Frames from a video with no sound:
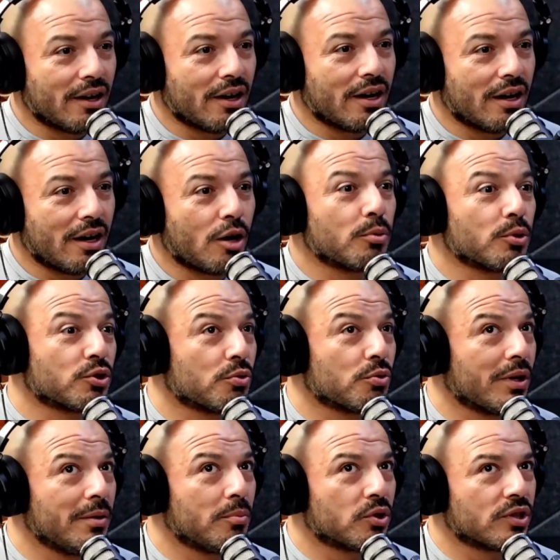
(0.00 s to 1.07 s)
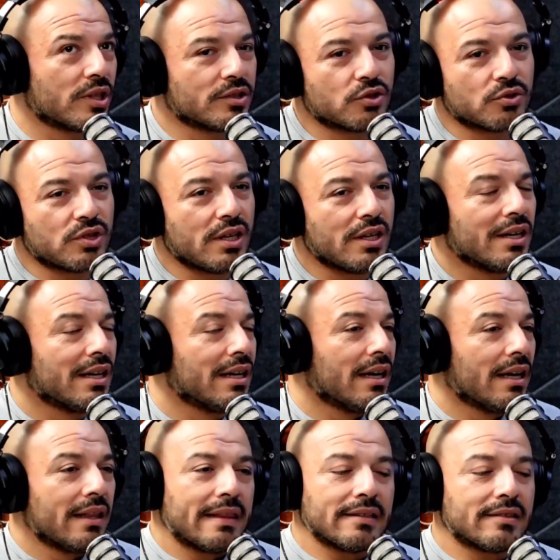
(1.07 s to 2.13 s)
Yeah. Almost 20%. So see,
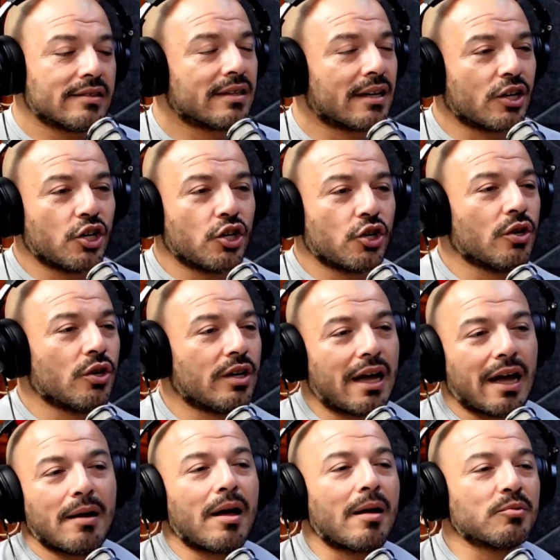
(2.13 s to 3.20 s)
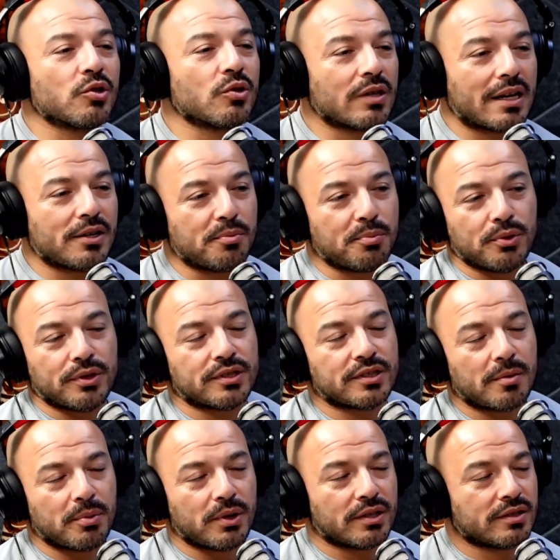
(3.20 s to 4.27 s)
this is a good, I, I'm so glad you pulled
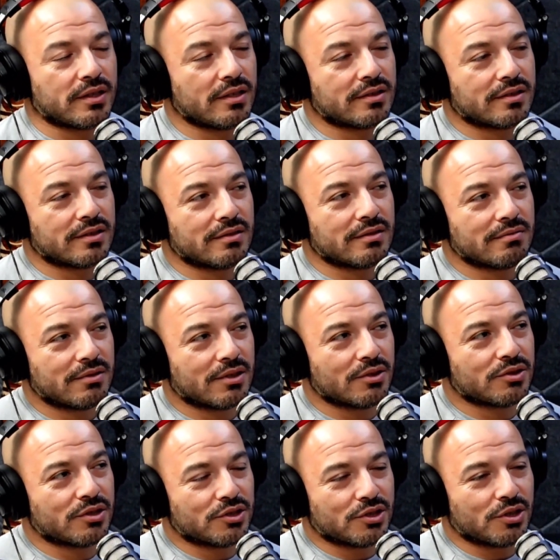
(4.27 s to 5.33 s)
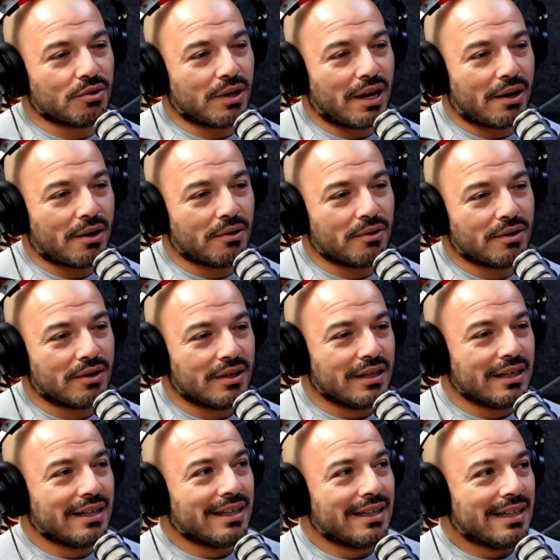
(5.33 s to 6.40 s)
this up because this goes to show how
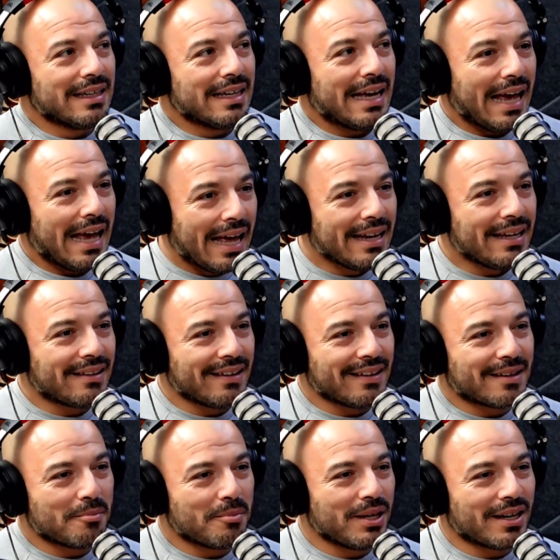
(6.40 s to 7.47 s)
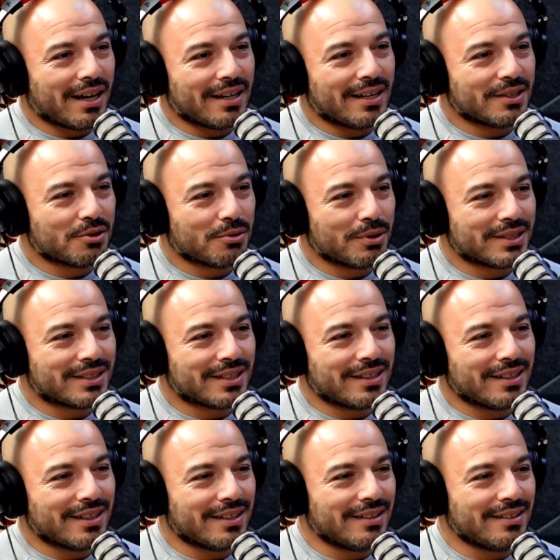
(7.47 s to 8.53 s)
anything can be kind of
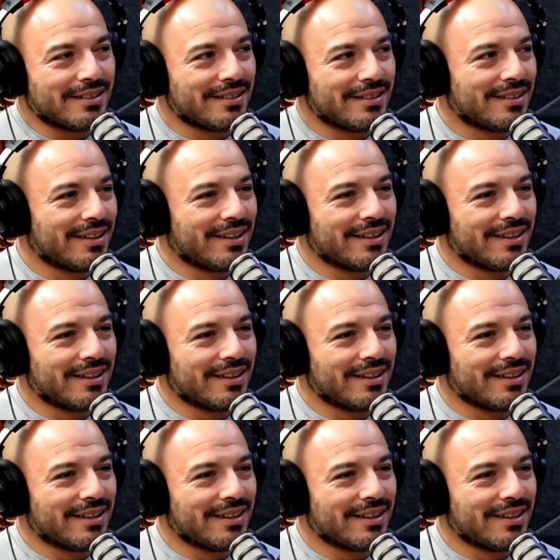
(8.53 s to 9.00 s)
twisted and